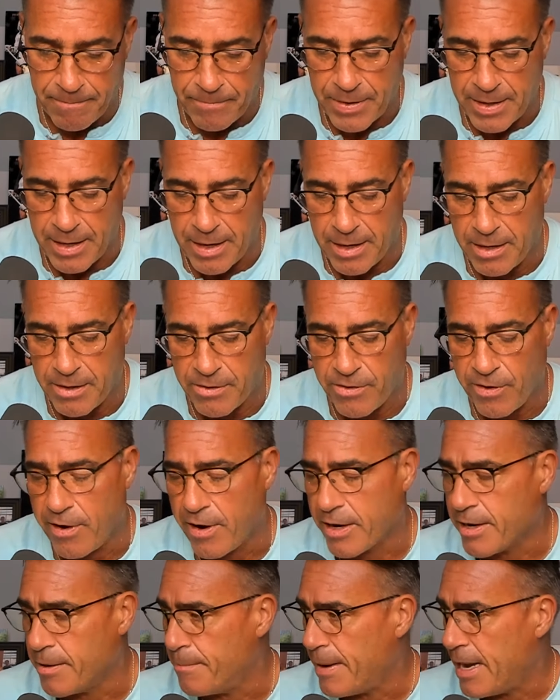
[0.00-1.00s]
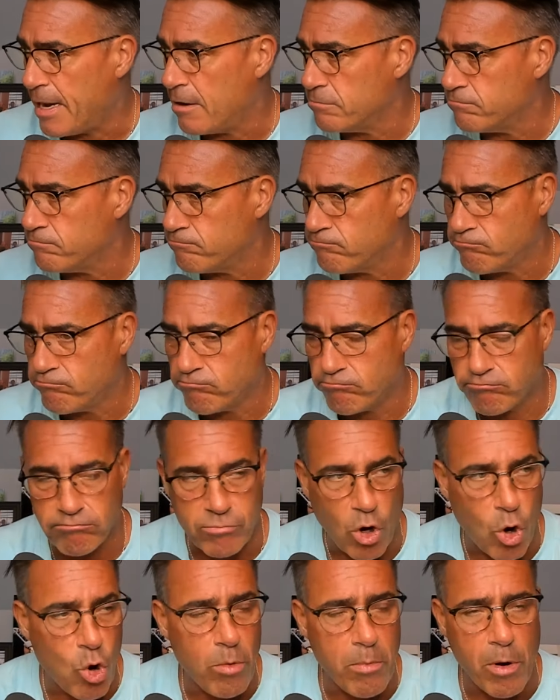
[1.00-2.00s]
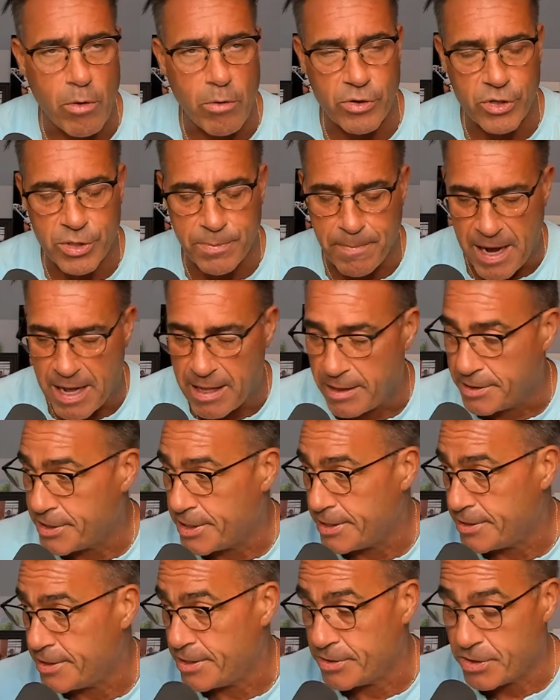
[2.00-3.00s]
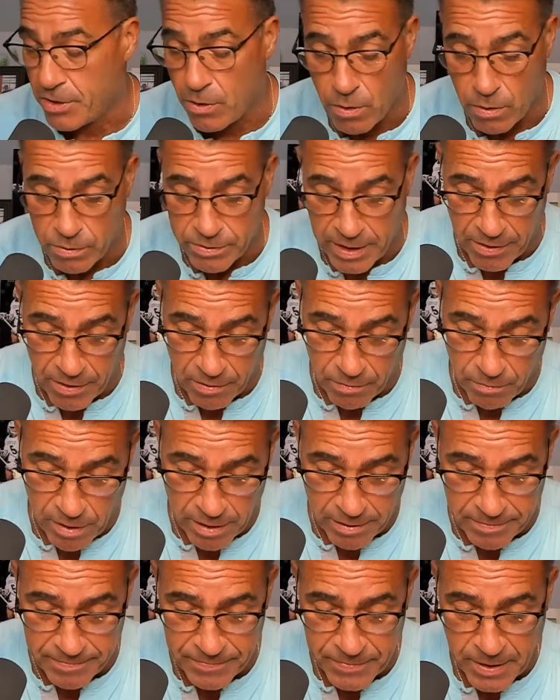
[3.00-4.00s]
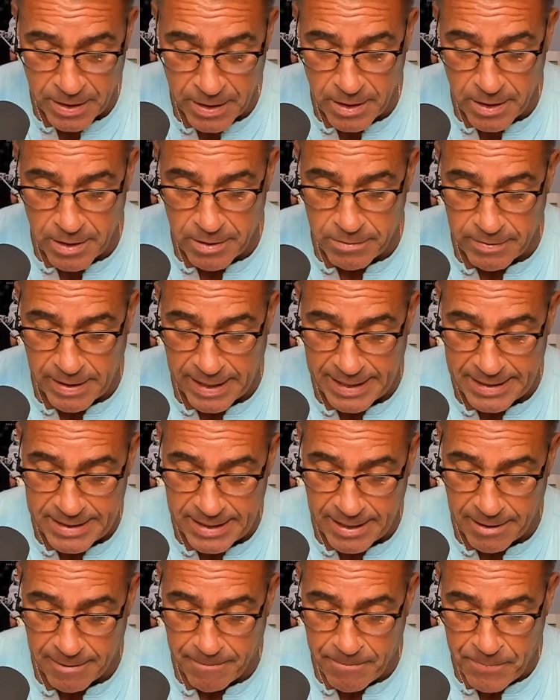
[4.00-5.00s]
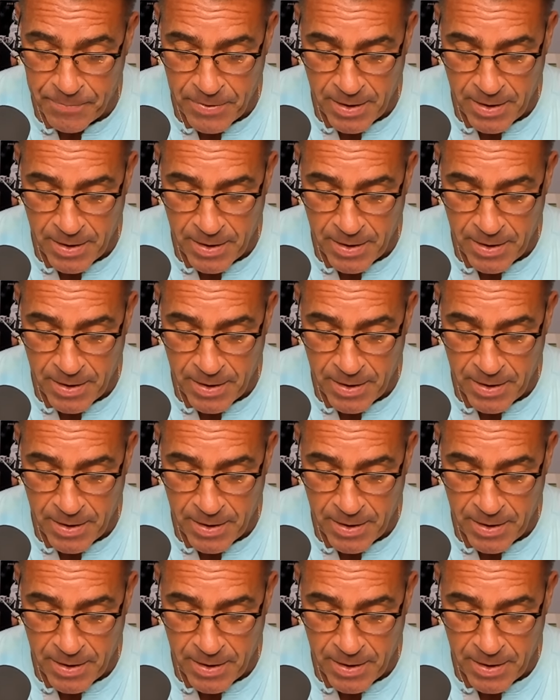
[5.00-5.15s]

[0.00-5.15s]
You talk about homeowners policies. There's a whole nother one right there.